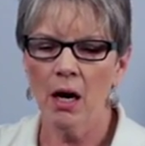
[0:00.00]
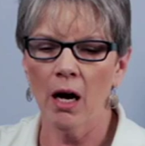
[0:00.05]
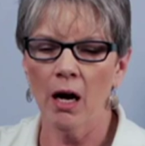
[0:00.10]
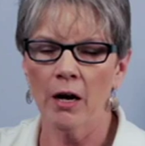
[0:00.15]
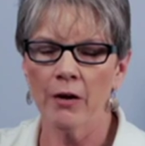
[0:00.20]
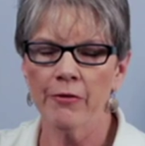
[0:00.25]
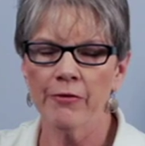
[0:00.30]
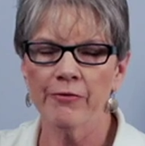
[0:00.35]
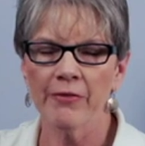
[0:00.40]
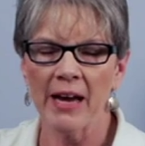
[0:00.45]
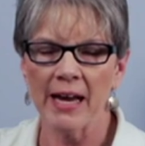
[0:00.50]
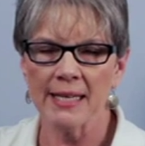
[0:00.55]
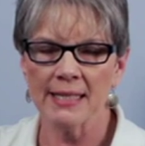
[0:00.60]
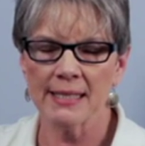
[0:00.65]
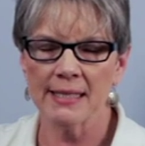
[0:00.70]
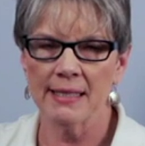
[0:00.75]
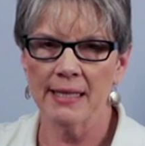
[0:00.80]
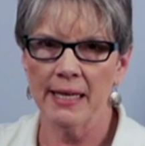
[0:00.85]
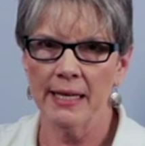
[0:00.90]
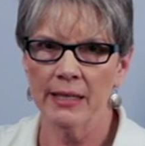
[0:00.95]
are
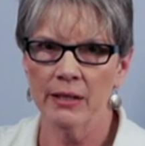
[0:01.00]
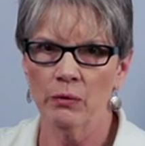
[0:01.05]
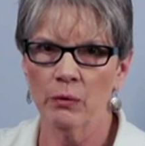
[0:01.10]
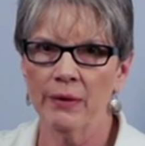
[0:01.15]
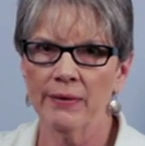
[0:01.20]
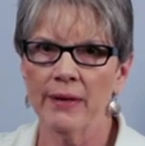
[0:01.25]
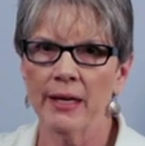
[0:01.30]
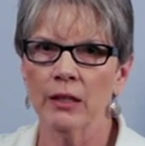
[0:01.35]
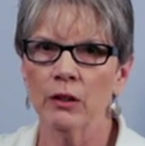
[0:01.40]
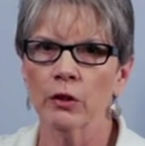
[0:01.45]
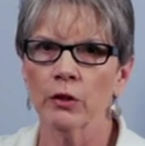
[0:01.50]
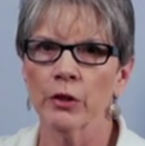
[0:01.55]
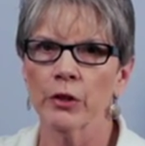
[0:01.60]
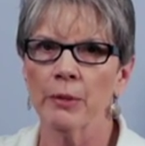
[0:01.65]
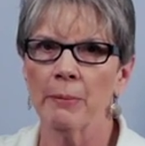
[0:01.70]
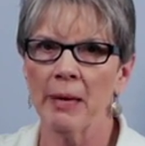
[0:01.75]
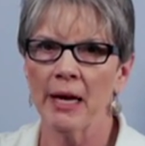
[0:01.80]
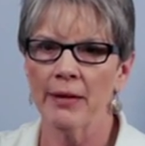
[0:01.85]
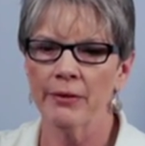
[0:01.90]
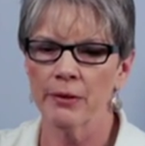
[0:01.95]
fascinated when they learn
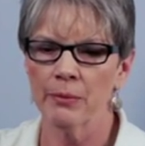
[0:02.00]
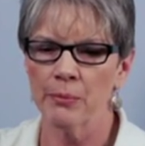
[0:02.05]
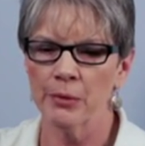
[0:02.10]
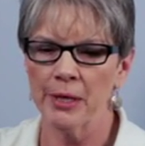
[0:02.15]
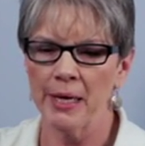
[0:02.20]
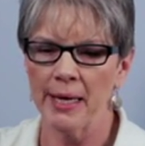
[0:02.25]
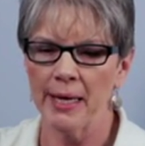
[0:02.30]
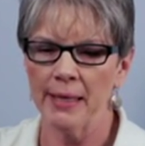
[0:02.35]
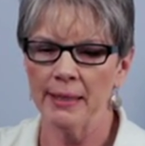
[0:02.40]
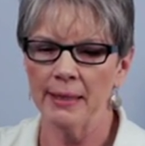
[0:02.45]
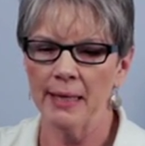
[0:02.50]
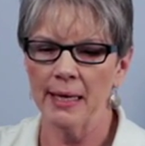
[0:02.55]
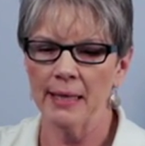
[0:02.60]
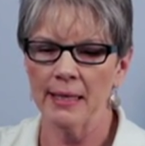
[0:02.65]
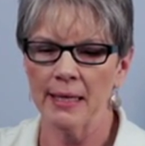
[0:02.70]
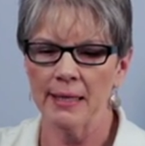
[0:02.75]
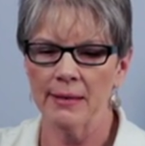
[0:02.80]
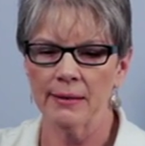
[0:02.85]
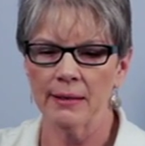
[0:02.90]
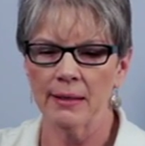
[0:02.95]
about the brain,
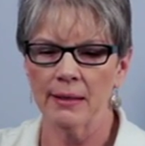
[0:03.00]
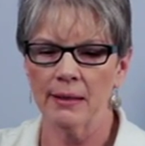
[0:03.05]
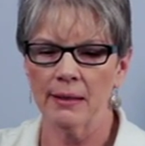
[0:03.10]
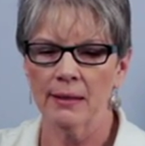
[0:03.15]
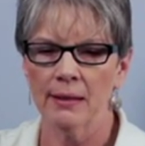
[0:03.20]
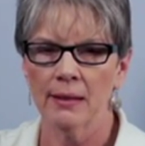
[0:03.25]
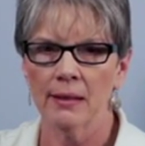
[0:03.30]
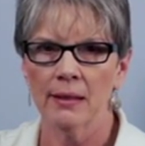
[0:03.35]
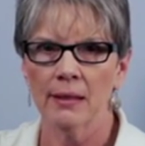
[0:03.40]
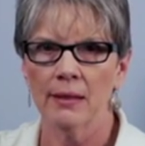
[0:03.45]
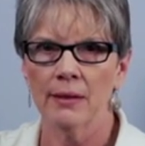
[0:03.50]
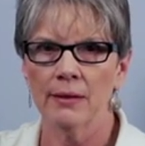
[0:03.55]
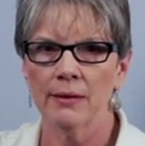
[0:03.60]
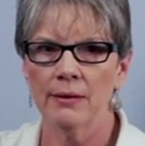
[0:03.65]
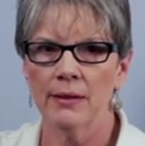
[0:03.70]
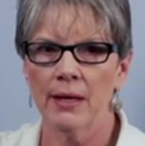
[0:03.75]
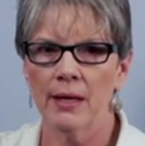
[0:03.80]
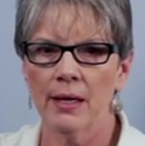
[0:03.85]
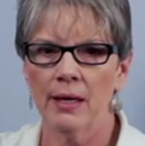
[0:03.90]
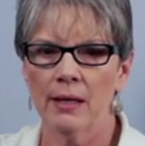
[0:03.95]
and I think
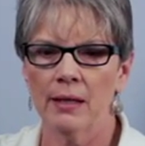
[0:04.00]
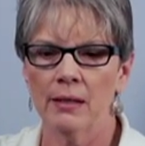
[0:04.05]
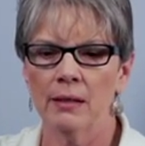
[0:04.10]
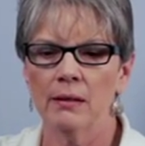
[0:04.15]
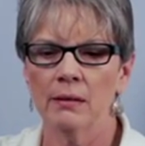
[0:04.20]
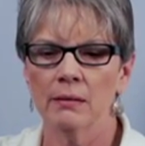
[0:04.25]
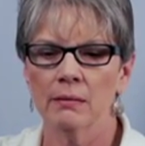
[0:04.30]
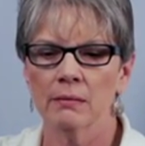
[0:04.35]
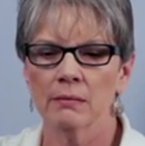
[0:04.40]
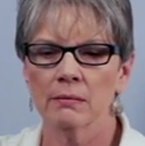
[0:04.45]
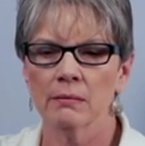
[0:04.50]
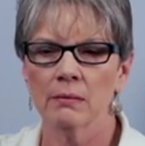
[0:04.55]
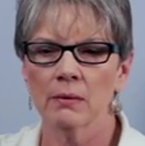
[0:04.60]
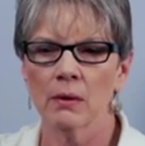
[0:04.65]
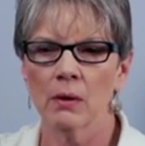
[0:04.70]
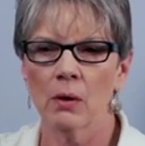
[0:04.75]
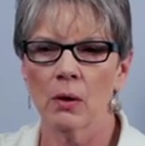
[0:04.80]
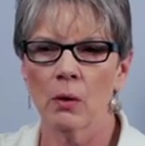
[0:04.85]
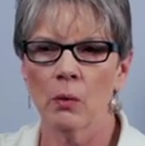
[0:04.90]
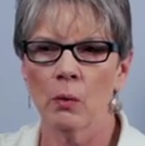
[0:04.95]
they
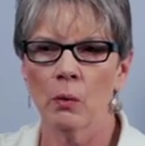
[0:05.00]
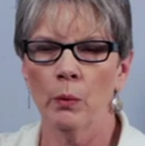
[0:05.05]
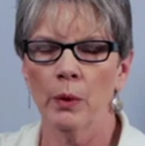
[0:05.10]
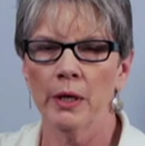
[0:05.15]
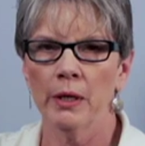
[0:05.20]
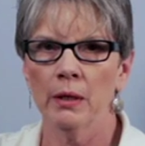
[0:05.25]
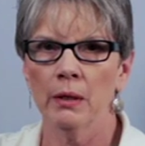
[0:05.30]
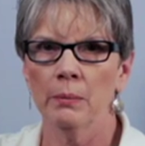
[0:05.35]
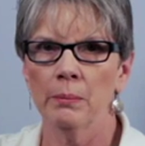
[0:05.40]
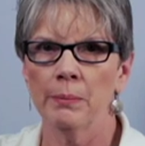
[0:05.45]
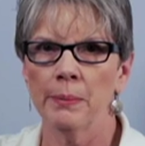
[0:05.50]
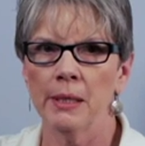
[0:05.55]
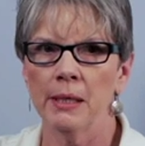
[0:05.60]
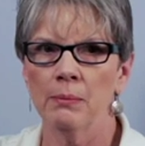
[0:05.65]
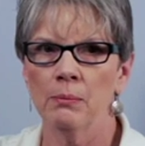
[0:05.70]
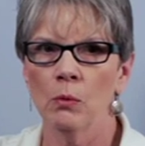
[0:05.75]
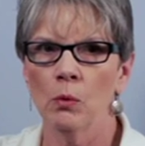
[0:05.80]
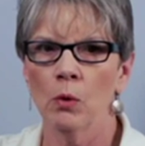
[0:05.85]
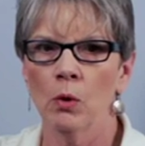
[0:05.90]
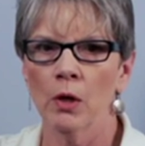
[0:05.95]
will be
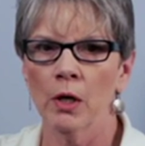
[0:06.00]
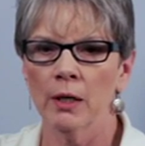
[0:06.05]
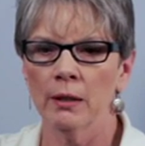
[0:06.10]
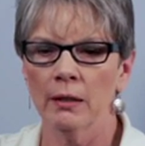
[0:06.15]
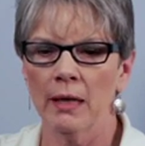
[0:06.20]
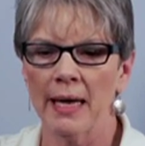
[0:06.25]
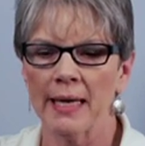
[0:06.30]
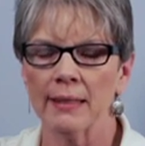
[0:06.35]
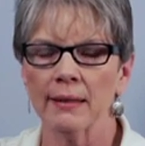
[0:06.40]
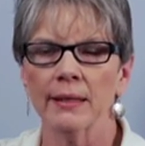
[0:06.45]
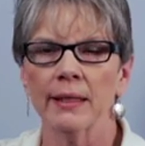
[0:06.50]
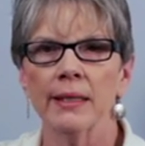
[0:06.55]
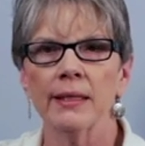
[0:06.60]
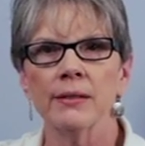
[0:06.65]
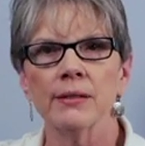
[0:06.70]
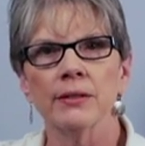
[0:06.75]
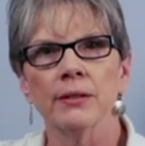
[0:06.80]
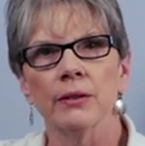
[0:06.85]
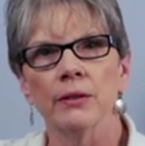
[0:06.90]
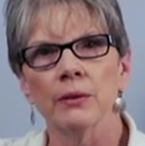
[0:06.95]
more
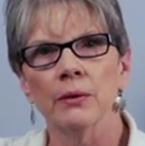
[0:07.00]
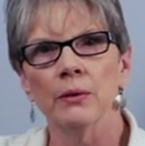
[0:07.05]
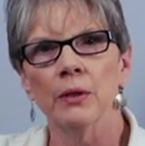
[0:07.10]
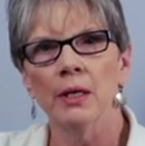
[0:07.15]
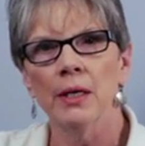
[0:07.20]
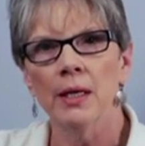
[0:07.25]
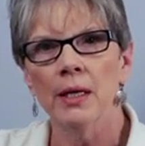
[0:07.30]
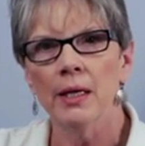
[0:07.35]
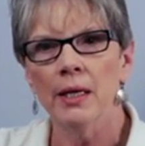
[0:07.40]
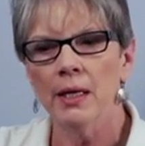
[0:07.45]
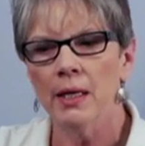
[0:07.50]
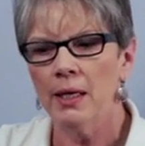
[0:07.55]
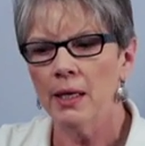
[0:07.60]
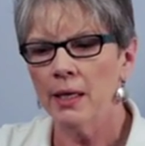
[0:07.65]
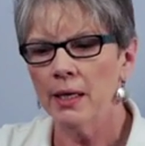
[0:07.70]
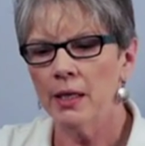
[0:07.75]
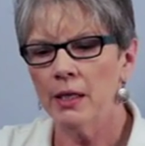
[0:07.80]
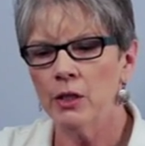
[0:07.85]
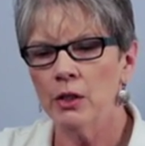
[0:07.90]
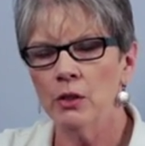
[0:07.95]
likely to
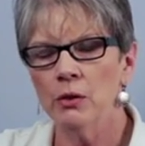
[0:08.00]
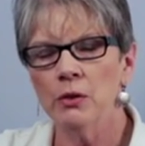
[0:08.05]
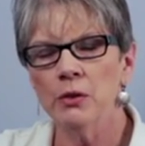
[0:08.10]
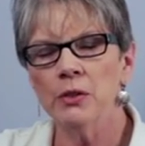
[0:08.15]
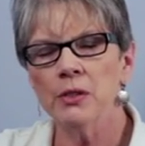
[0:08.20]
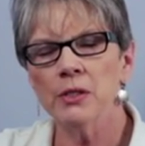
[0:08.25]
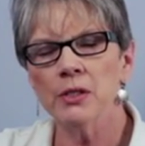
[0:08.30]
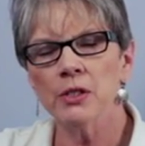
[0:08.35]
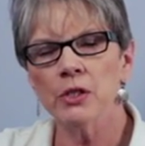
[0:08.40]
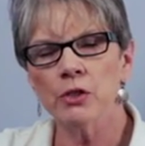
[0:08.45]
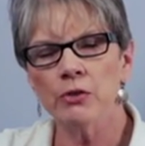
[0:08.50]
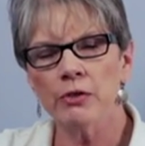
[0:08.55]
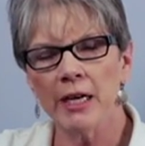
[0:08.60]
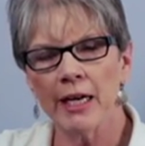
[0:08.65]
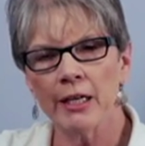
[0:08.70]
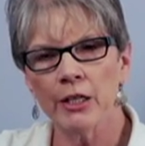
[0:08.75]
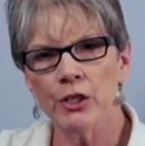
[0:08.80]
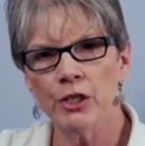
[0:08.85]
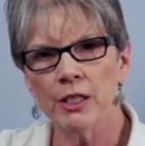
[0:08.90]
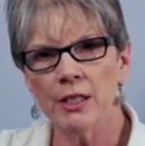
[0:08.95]
use the
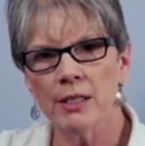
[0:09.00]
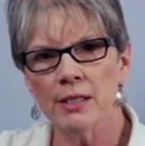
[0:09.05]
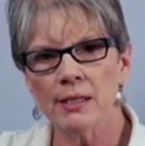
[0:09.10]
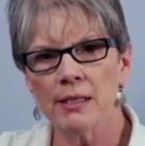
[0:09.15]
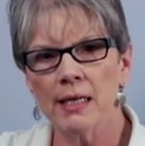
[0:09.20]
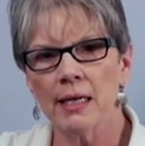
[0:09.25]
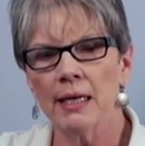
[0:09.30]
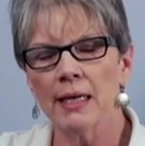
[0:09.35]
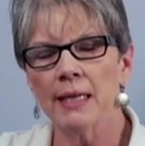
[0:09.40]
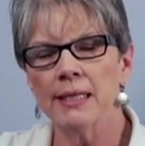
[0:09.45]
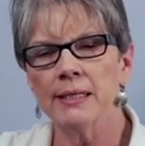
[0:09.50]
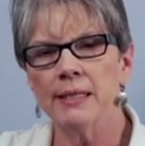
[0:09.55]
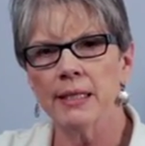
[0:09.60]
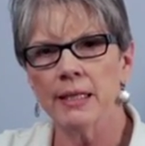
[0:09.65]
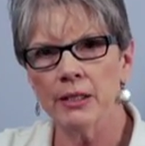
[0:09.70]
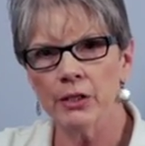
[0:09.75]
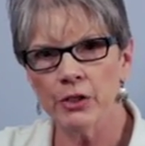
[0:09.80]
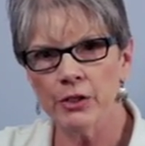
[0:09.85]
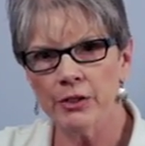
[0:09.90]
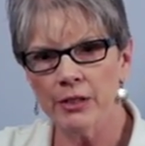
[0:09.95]
strategies that I
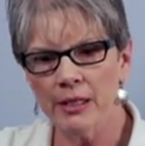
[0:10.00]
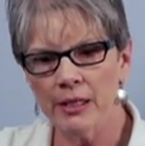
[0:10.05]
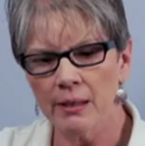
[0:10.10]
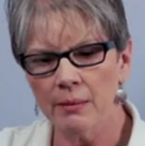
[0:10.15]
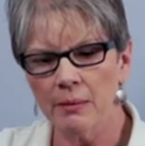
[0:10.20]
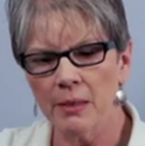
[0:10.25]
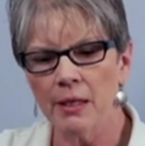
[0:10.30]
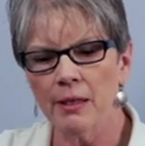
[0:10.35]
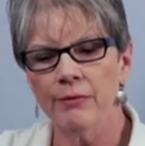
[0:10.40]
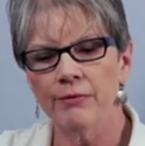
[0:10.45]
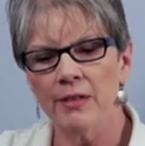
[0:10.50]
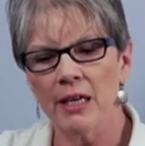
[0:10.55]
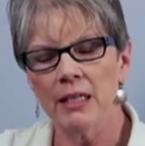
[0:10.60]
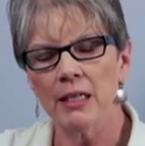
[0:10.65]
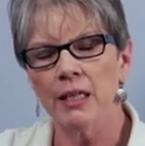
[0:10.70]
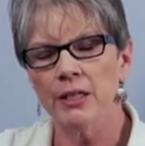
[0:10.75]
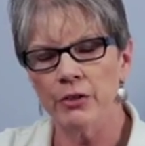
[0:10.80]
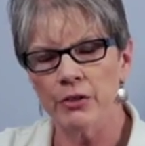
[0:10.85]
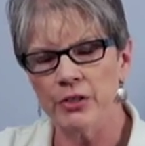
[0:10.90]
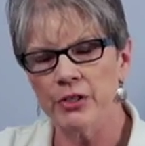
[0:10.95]
teach them if they
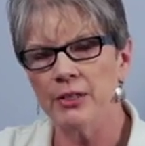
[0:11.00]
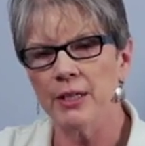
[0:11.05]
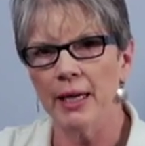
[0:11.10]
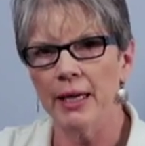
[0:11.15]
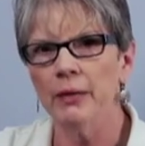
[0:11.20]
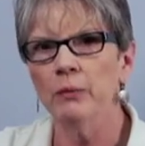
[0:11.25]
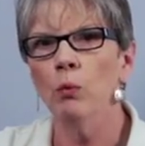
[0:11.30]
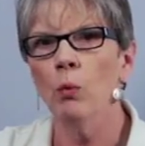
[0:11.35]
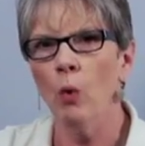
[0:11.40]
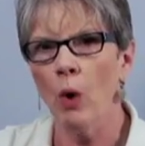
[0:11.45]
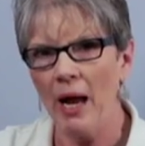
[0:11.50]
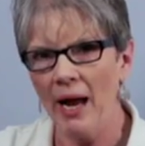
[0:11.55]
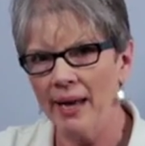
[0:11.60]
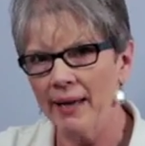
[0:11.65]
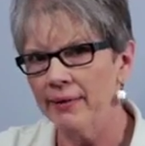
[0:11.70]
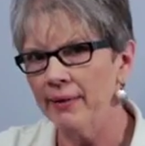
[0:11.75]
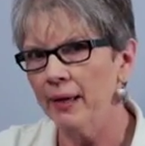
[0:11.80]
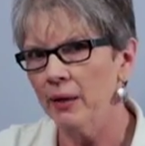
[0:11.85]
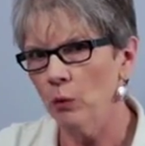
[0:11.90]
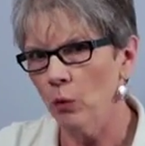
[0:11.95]
understand
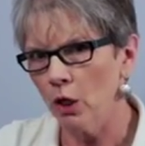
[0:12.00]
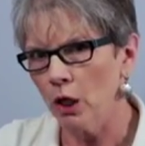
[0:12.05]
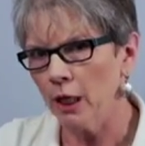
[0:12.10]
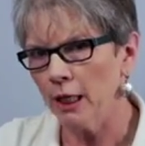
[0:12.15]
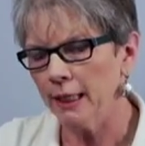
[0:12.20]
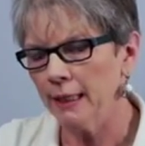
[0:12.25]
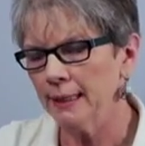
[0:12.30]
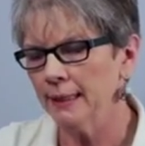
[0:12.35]
why they work.